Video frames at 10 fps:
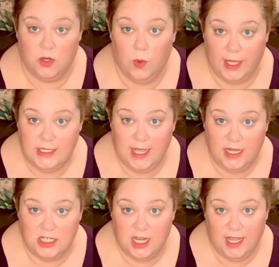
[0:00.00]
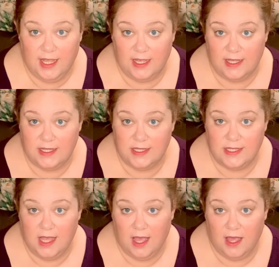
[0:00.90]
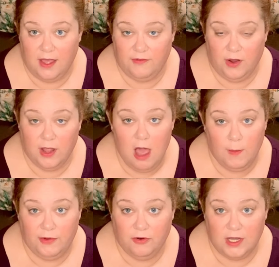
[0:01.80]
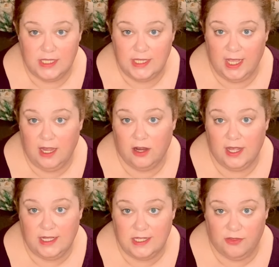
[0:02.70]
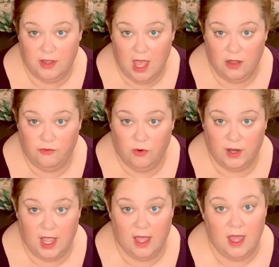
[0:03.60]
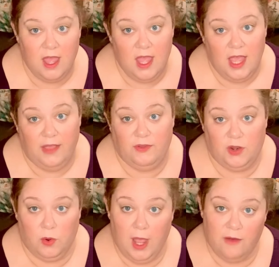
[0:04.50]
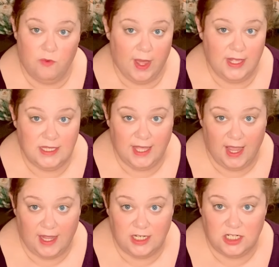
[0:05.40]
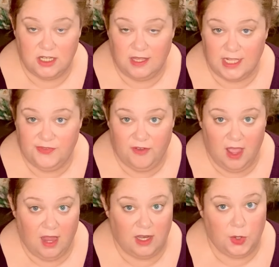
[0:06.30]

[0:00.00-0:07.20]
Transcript: White sage is very common for us here in Southern California. If you don't have white sage, that's fine.